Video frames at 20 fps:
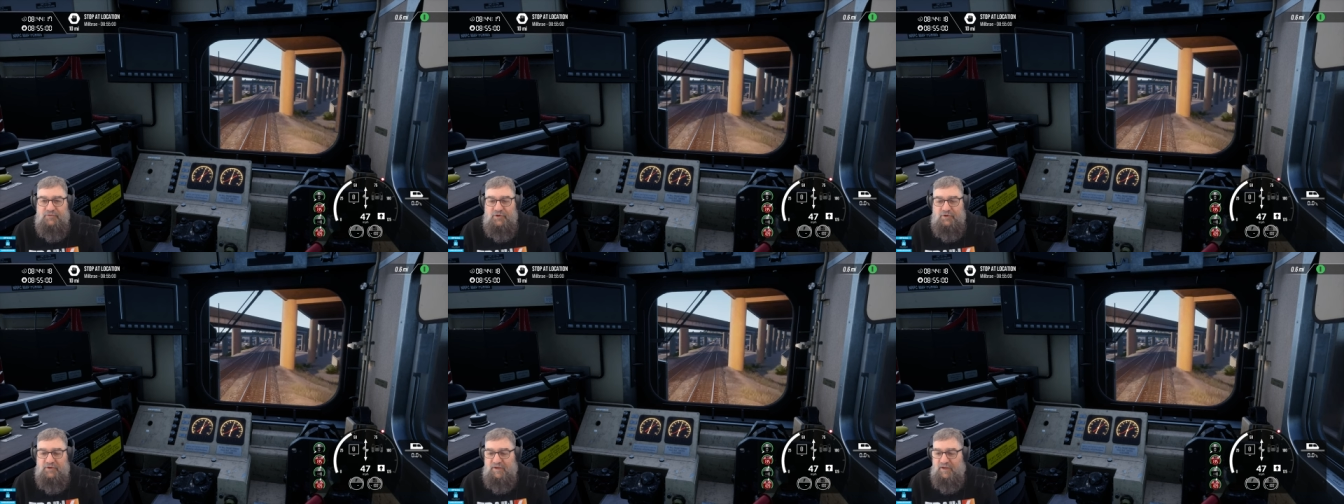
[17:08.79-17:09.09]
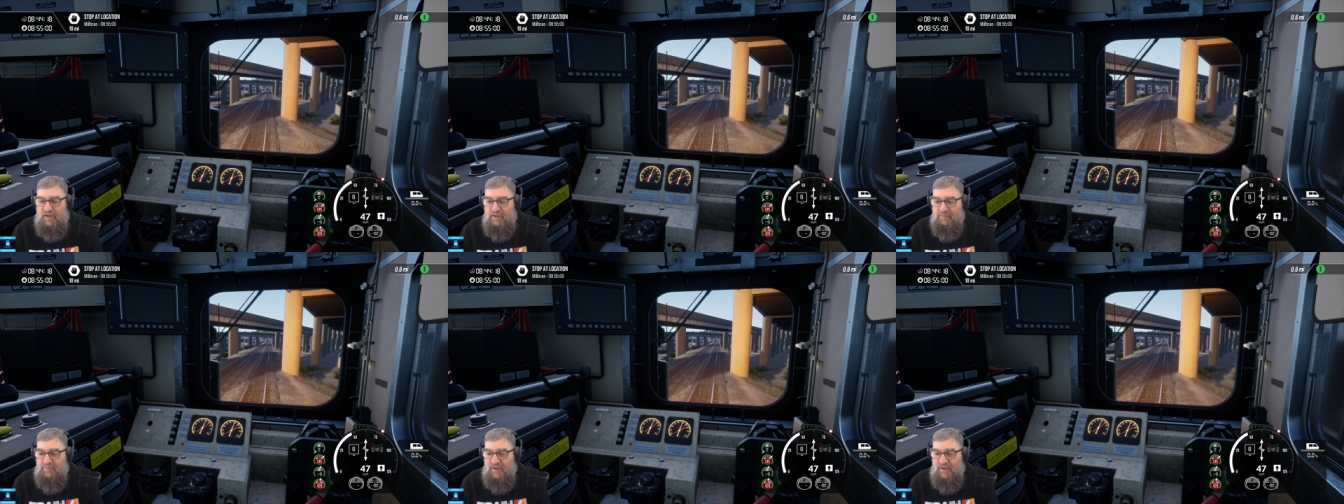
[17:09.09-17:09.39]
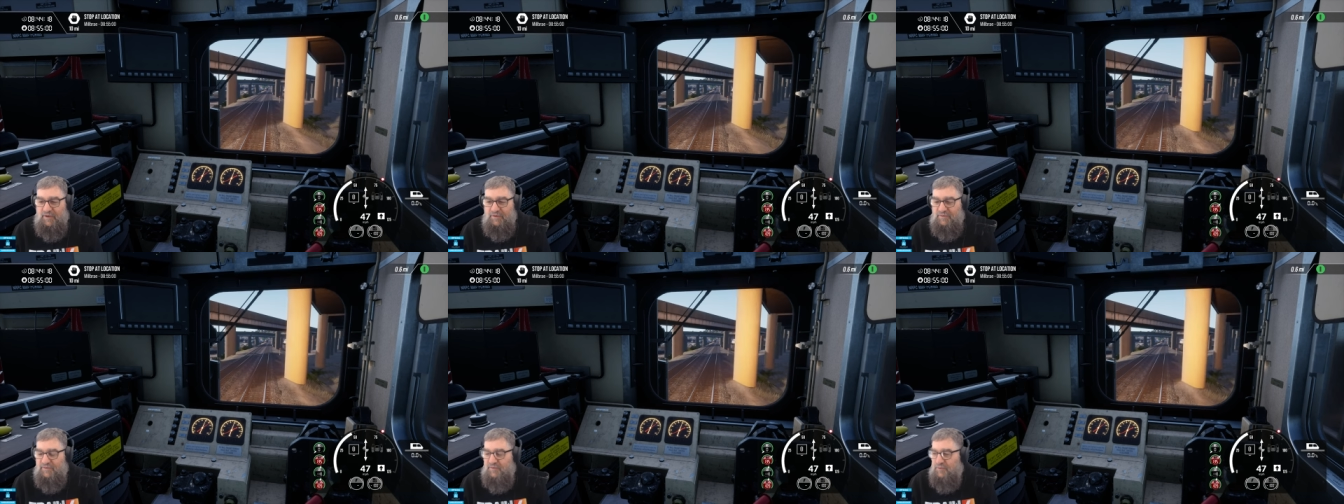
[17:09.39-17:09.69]
turned the game
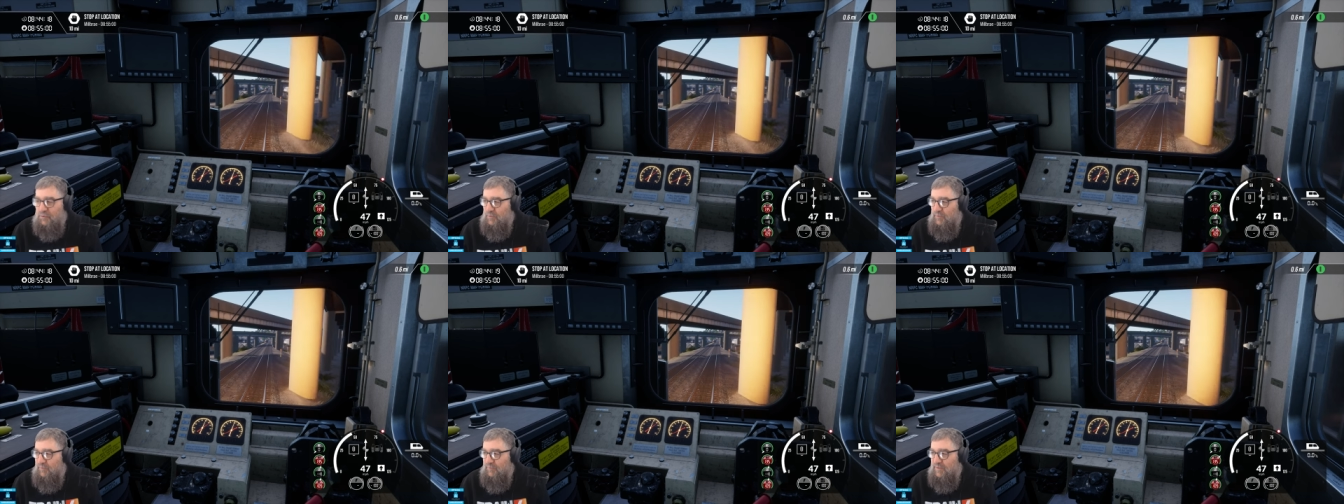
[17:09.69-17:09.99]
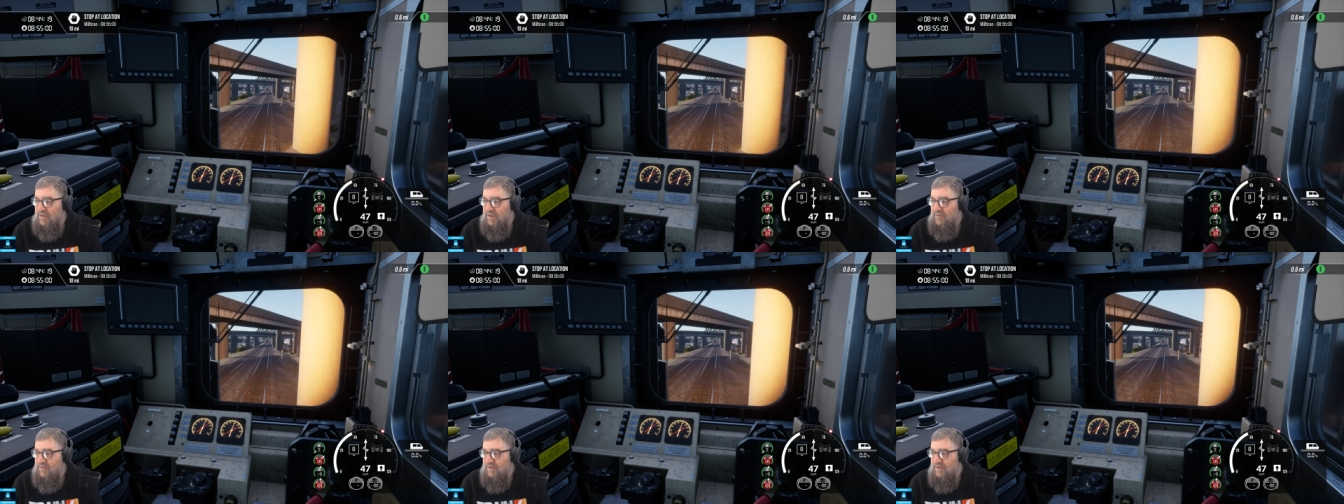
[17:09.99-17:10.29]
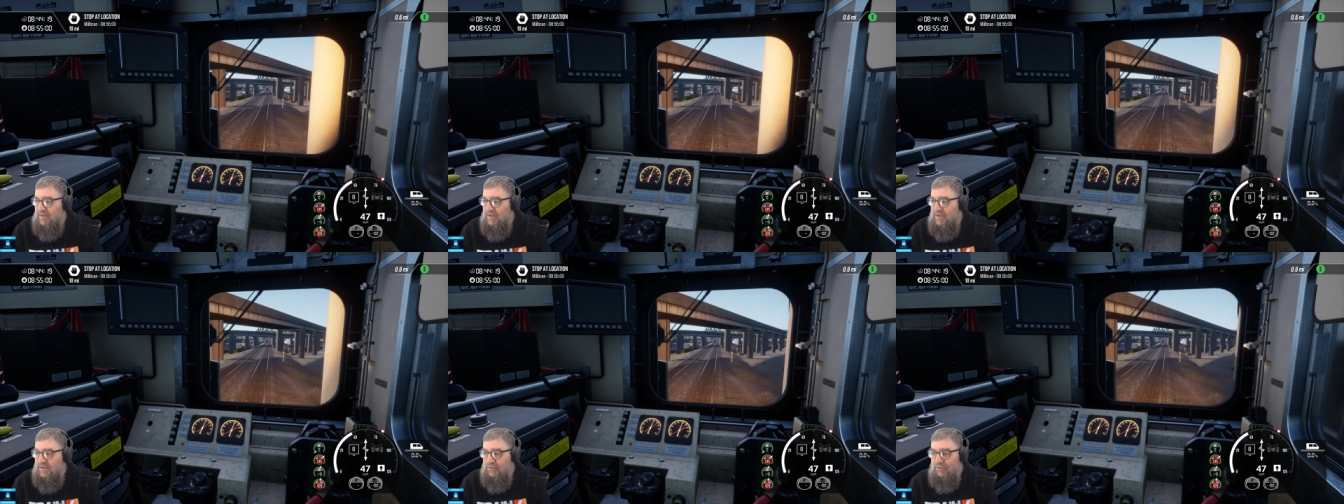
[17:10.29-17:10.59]
down, so it'll be
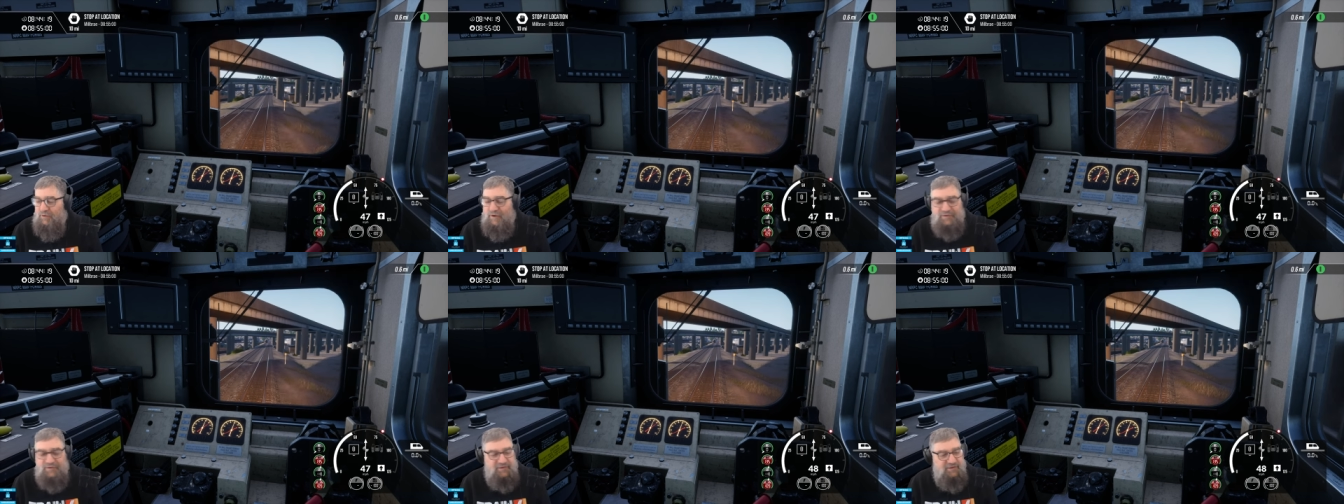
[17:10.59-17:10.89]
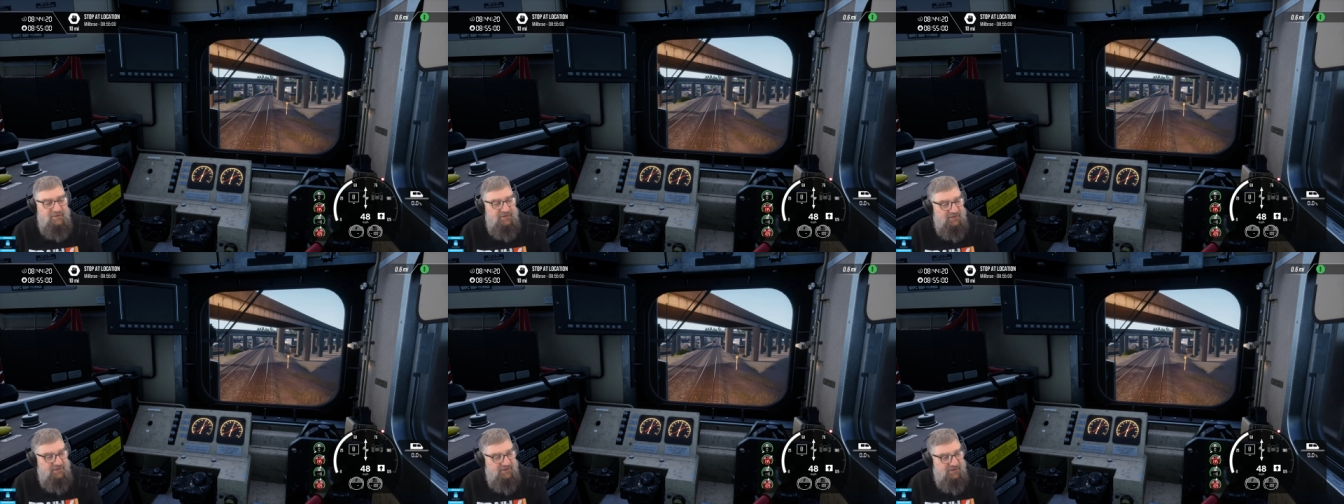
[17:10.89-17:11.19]
easier to hear us.